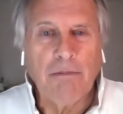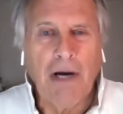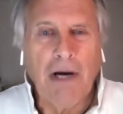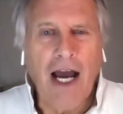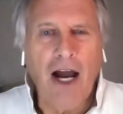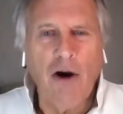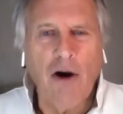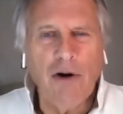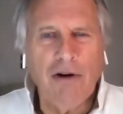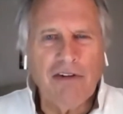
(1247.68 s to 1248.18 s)

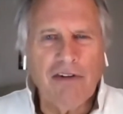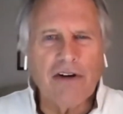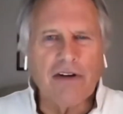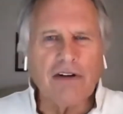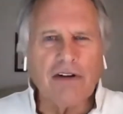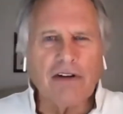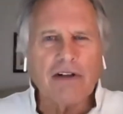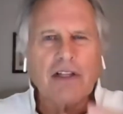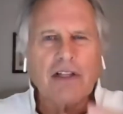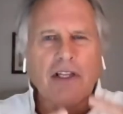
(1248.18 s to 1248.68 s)

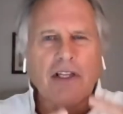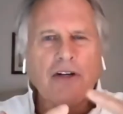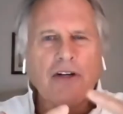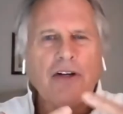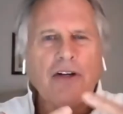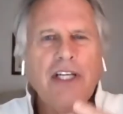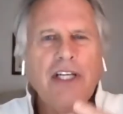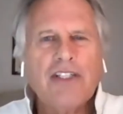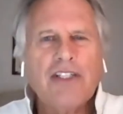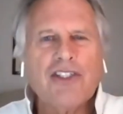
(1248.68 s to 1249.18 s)
However,
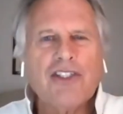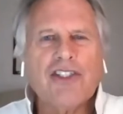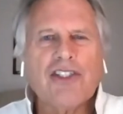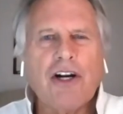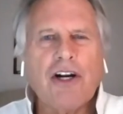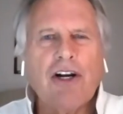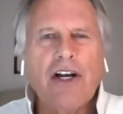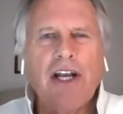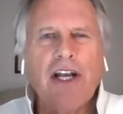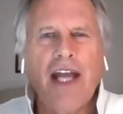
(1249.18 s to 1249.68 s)
learning
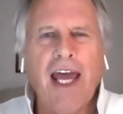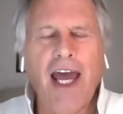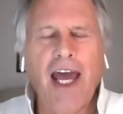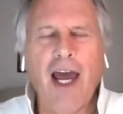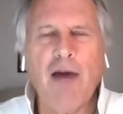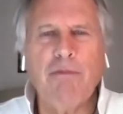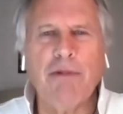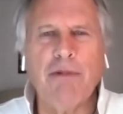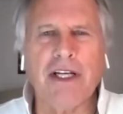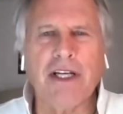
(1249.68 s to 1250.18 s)
started to
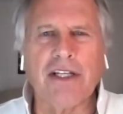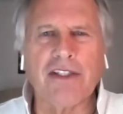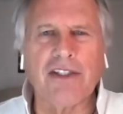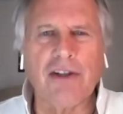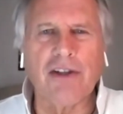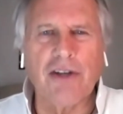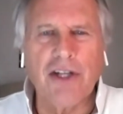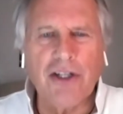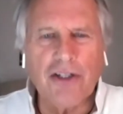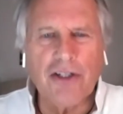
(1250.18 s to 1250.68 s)
happen.
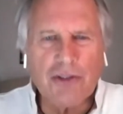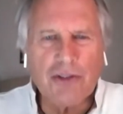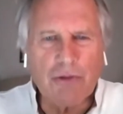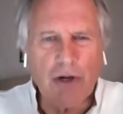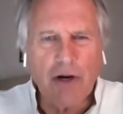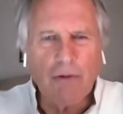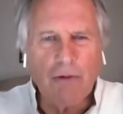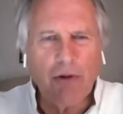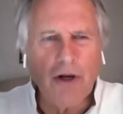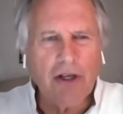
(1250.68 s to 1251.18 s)
So here's
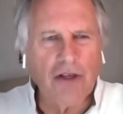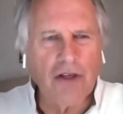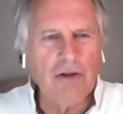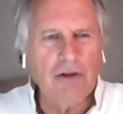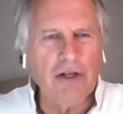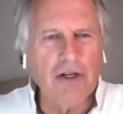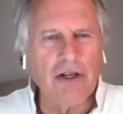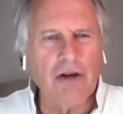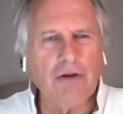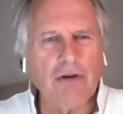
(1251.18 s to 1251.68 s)
where I want you
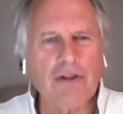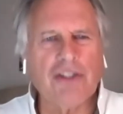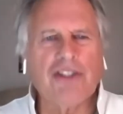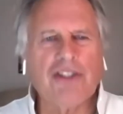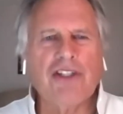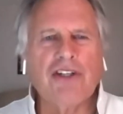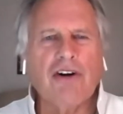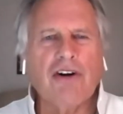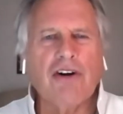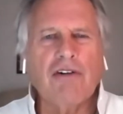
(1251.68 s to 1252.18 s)
to notice
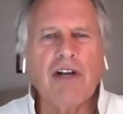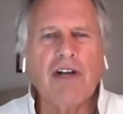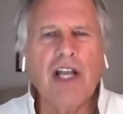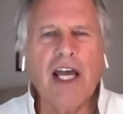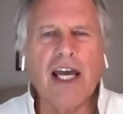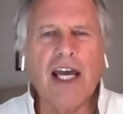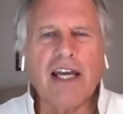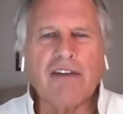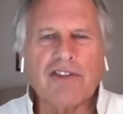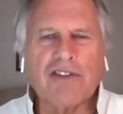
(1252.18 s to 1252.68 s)
in your own
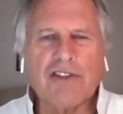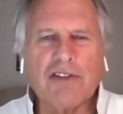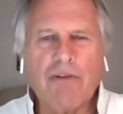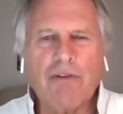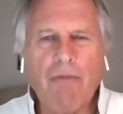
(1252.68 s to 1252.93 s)
lives.